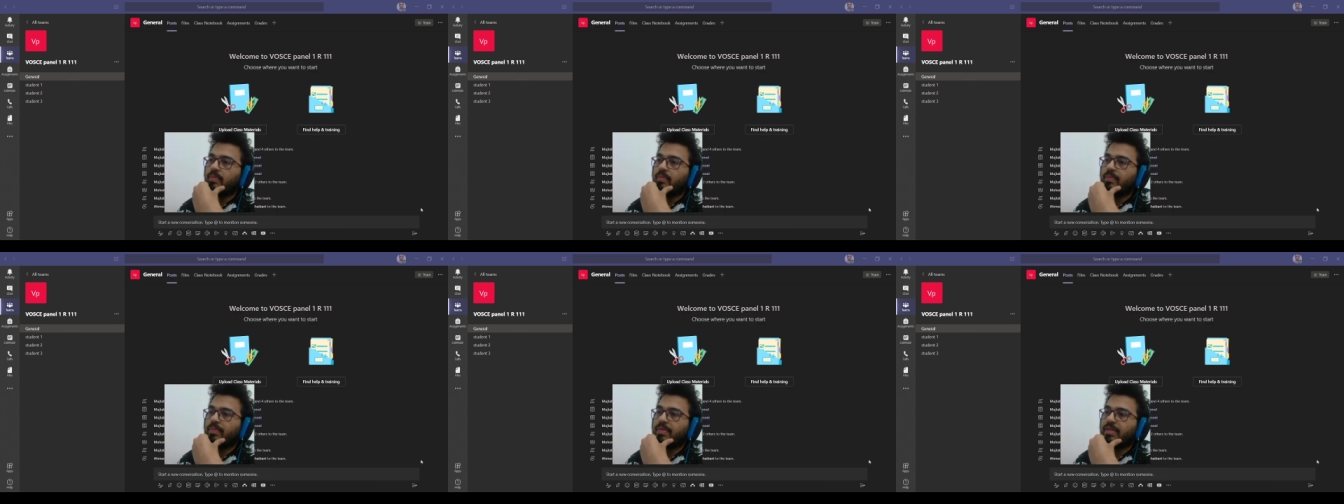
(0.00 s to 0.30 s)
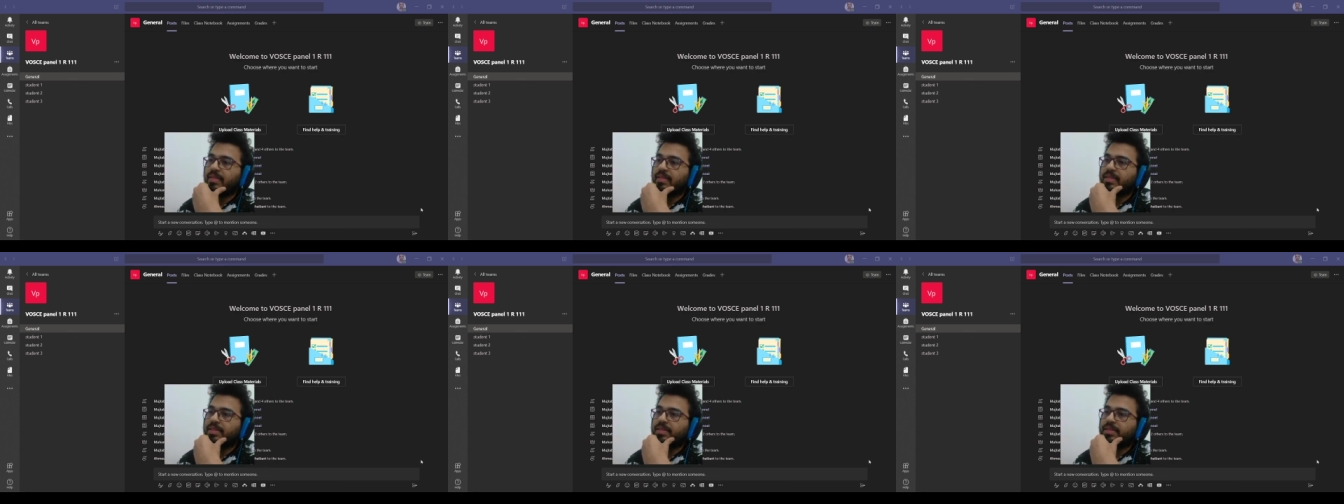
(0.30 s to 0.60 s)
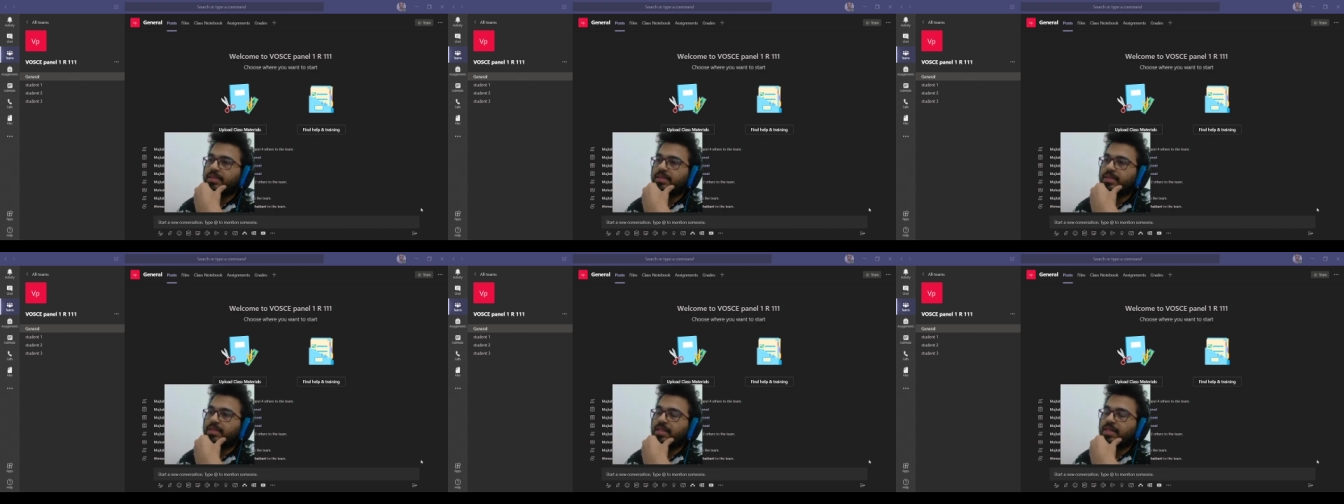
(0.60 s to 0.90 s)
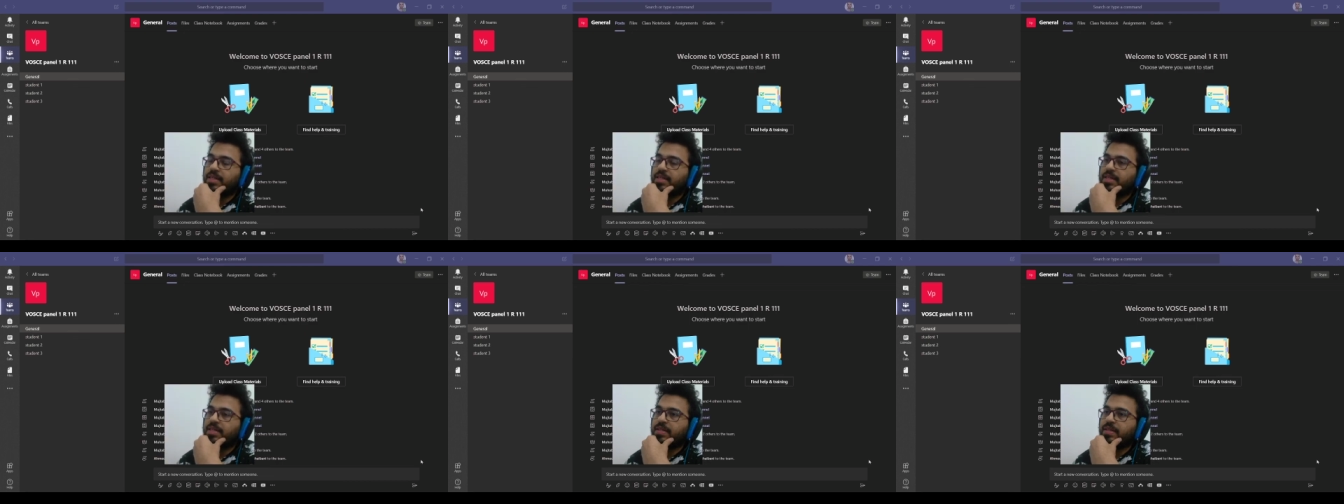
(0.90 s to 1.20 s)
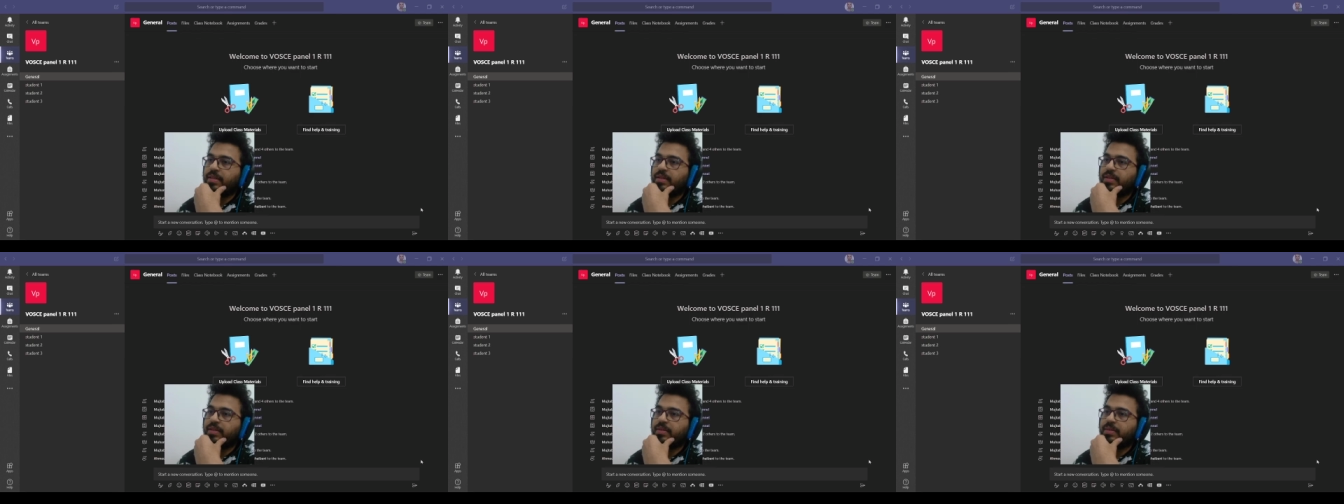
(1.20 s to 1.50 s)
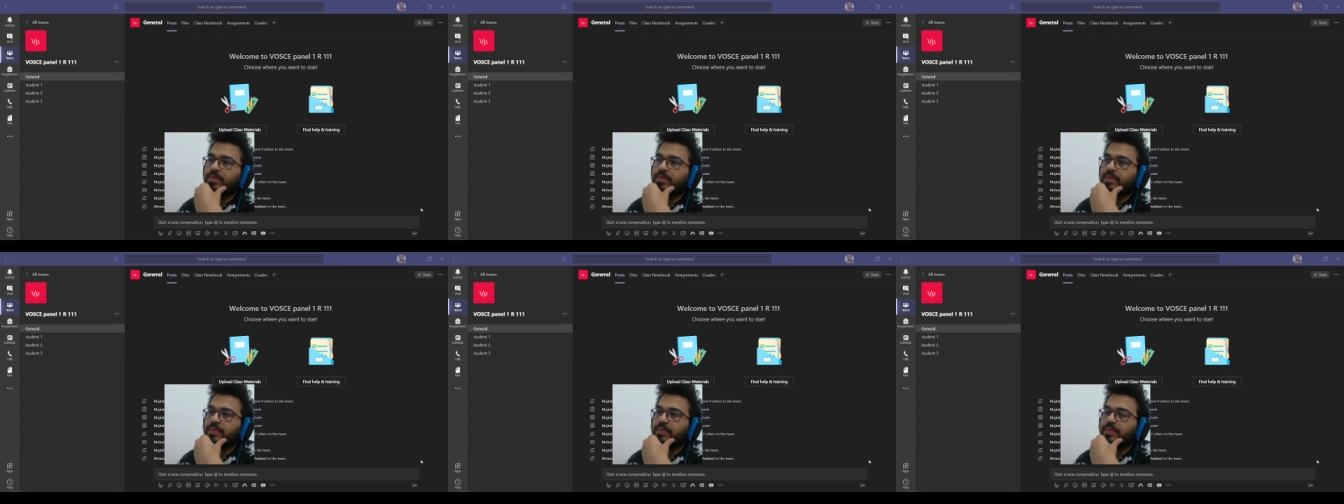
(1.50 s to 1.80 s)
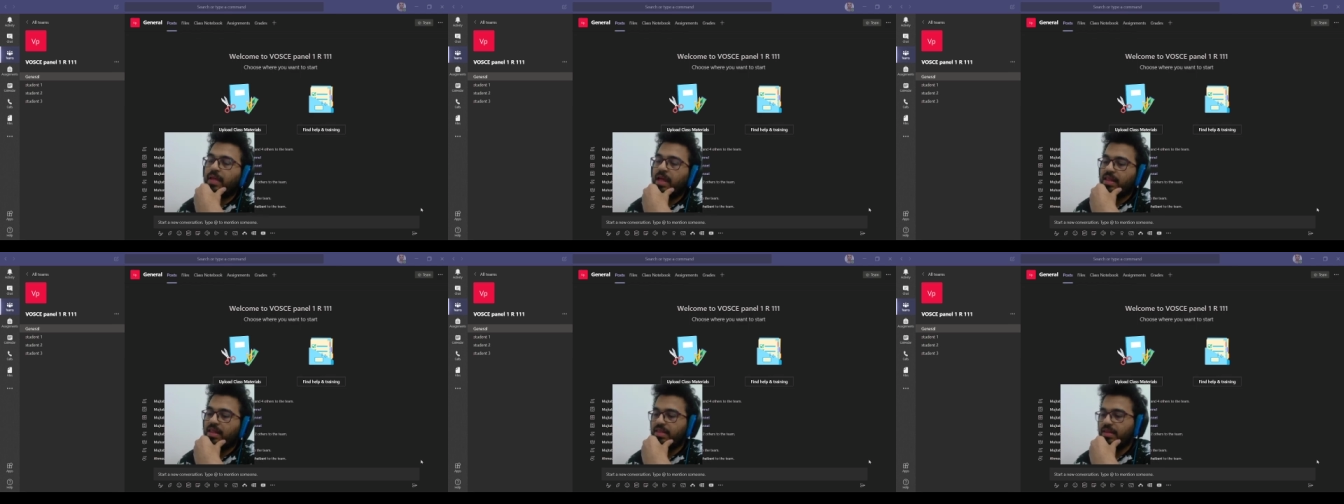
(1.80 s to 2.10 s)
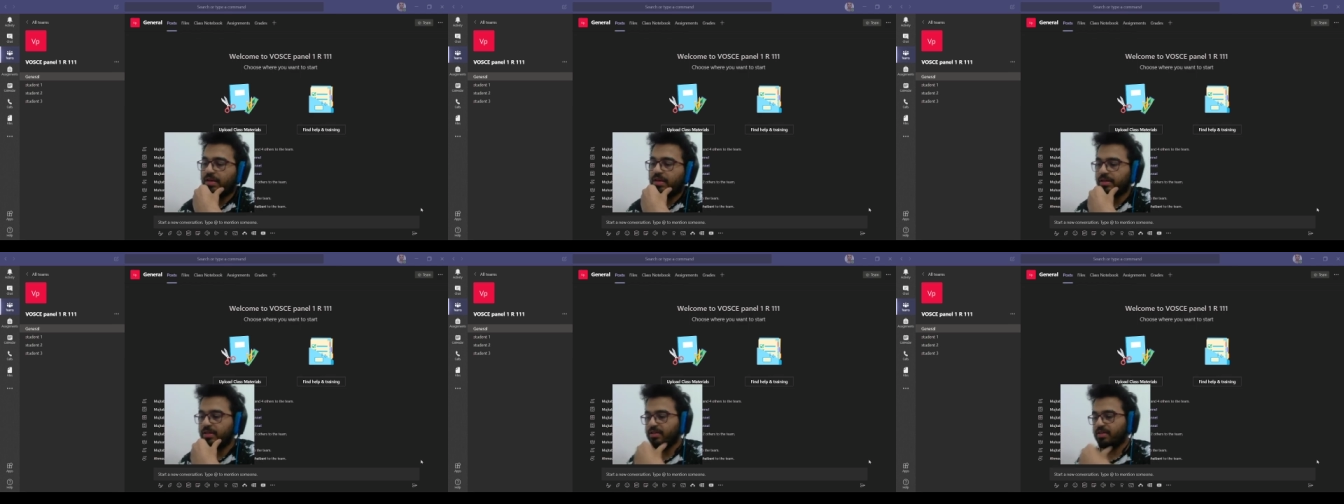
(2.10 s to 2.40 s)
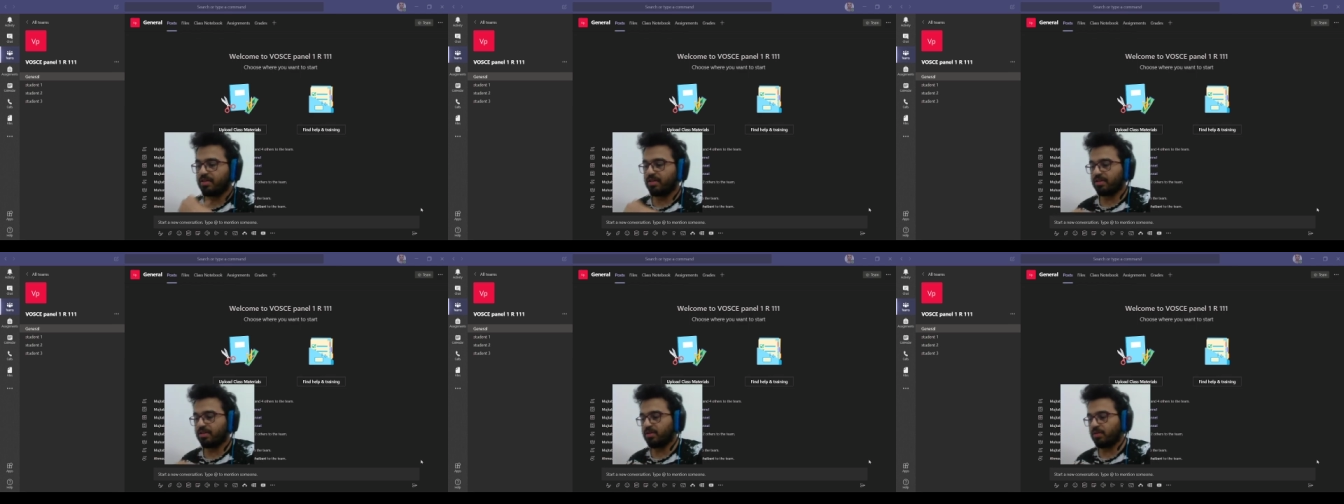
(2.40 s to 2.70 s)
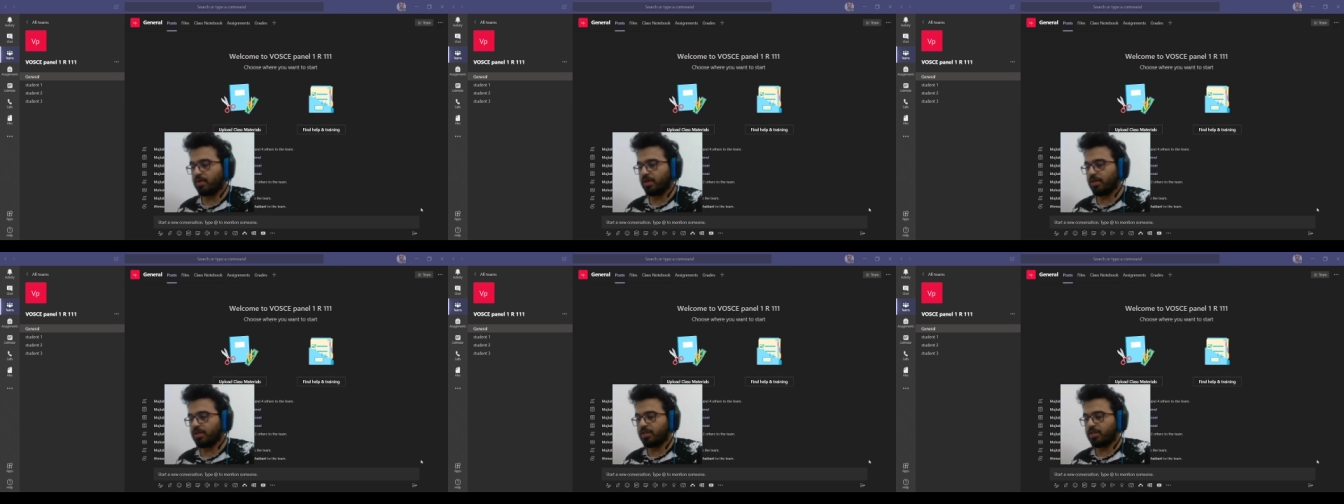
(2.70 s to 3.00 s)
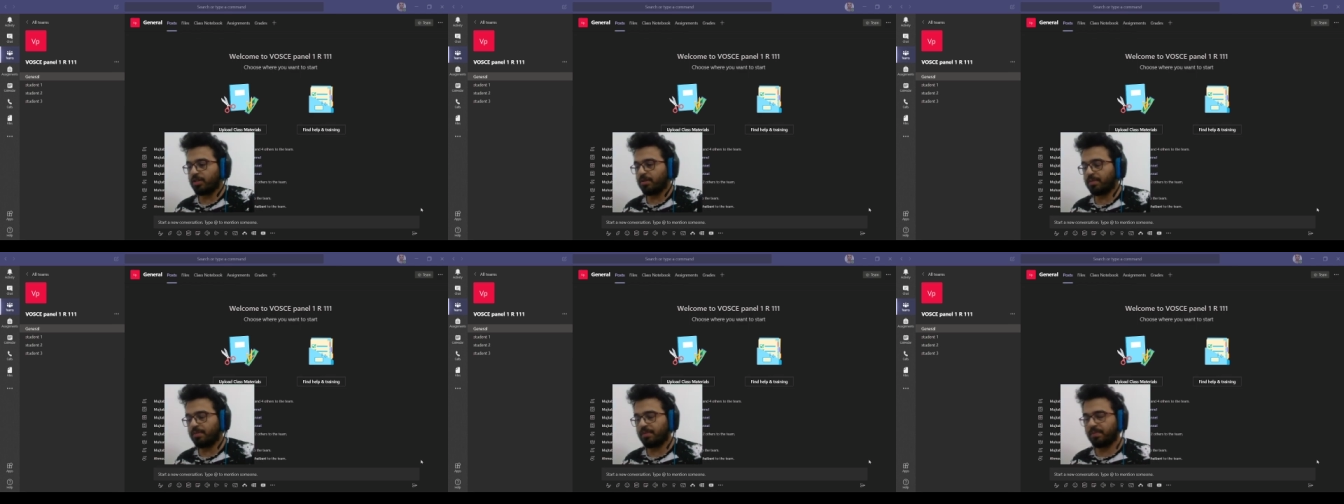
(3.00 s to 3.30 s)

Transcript: But uh, yeah, that's the current situation.